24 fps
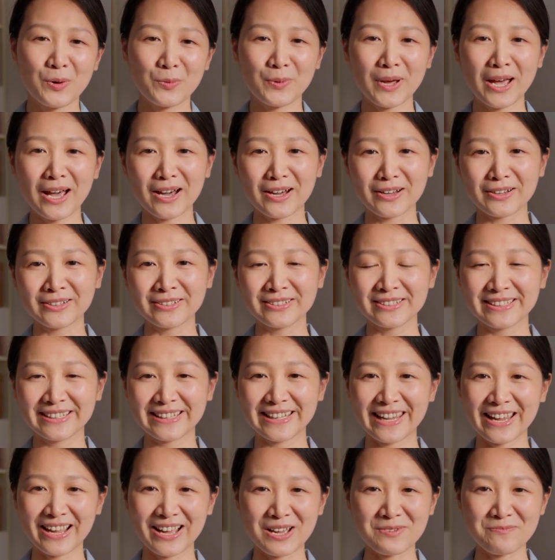Well,
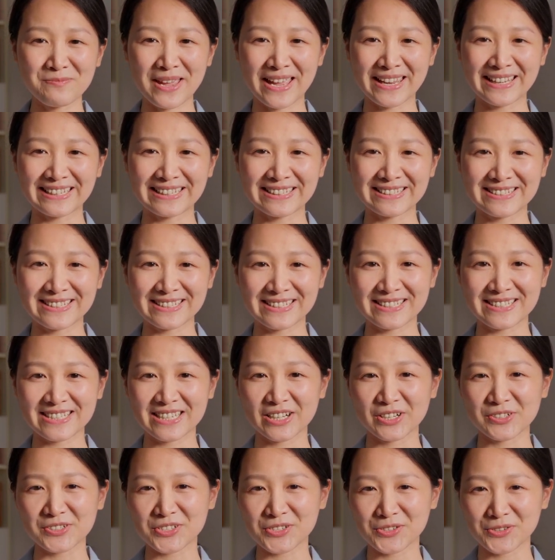there are many
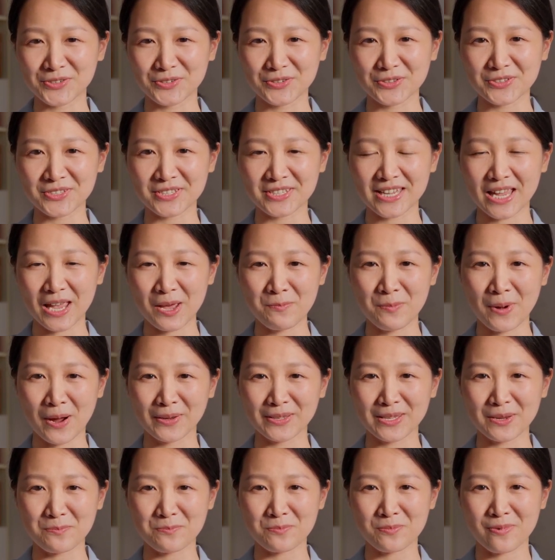detailed truths
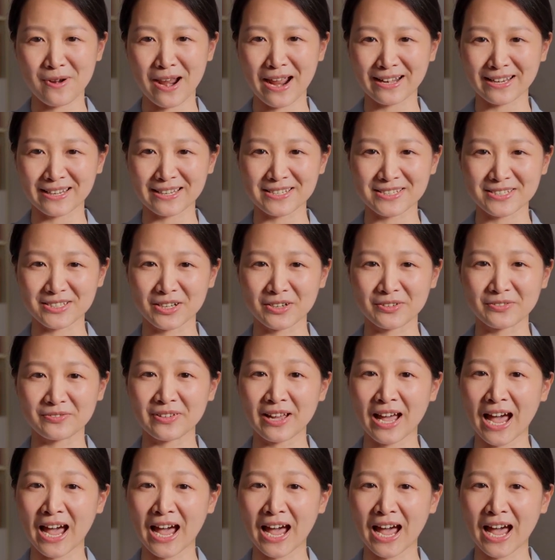about the practice of